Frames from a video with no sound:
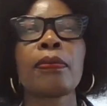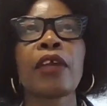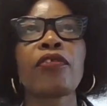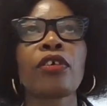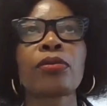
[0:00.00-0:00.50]

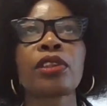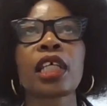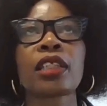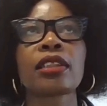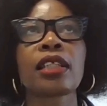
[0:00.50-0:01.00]
platforms,
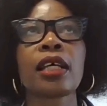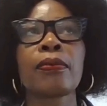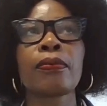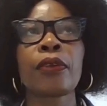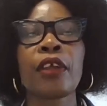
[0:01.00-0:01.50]
that's
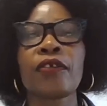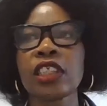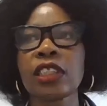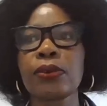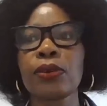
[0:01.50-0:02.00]

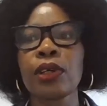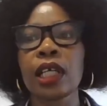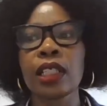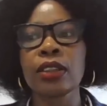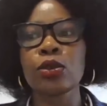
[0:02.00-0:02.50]

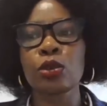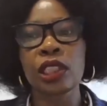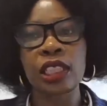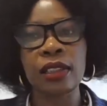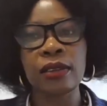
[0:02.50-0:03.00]
Facebook and
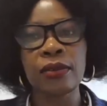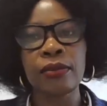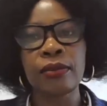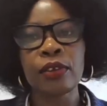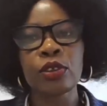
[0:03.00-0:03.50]
Twitter.
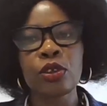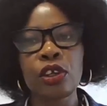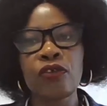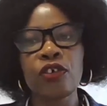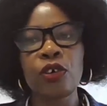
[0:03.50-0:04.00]
Okay. So
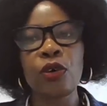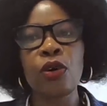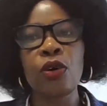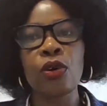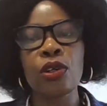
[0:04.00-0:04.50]
if you
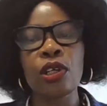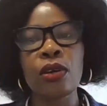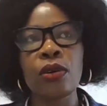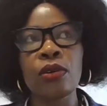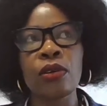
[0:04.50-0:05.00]
go
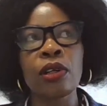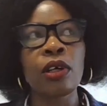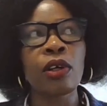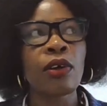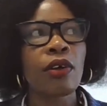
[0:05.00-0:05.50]
on
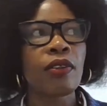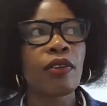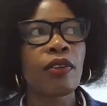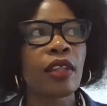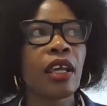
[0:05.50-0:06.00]

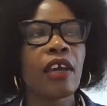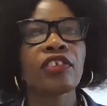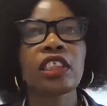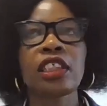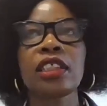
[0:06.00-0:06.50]

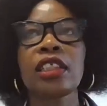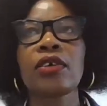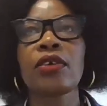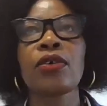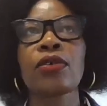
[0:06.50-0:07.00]
the
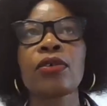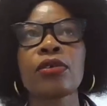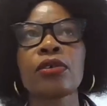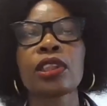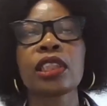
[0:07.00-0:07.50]

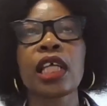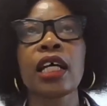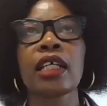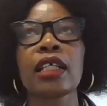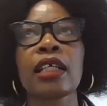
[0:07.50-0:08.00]
FCDO
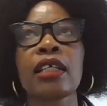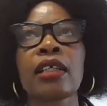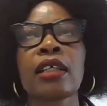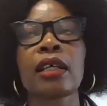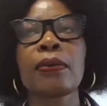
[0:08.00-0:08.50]

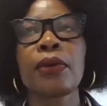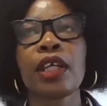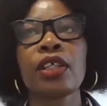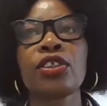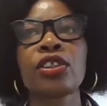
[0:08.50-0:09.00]
Lusaka
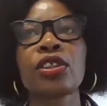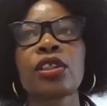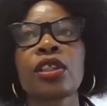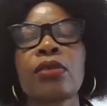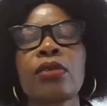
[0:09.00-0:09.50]
page,
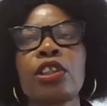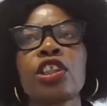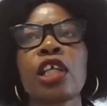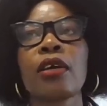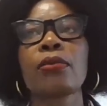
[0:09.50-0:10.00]

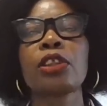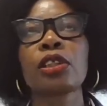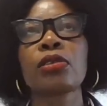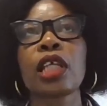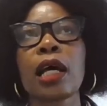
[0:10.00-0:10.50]
British High
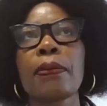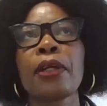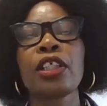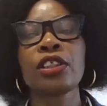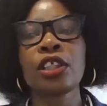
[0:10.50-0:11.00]
Commission Lusaka
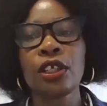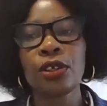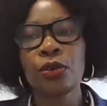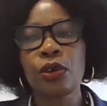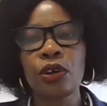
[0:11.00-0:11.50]
page,
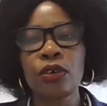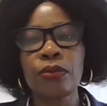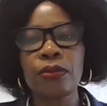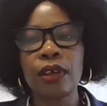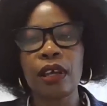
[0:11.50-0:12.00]
you
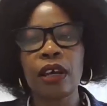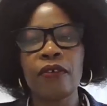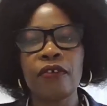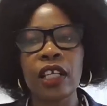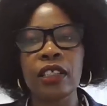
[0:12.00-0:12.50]
will
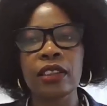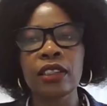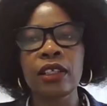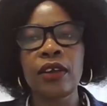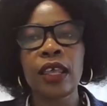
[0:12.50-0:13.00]

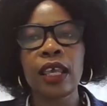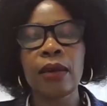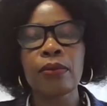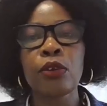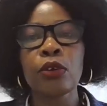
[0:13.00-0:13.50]
find
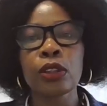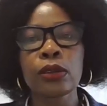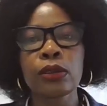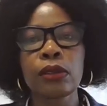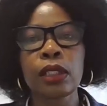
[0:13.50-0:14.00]

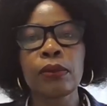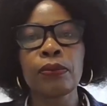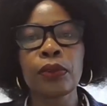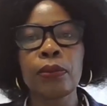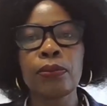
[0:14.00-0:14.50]
those
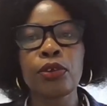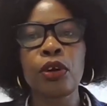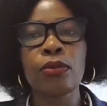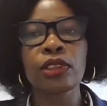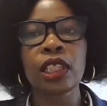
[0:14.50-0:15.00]

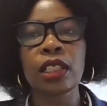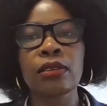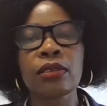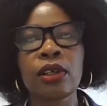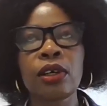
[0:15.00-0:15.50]
prompts
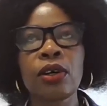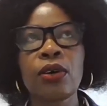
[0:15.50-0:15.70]
and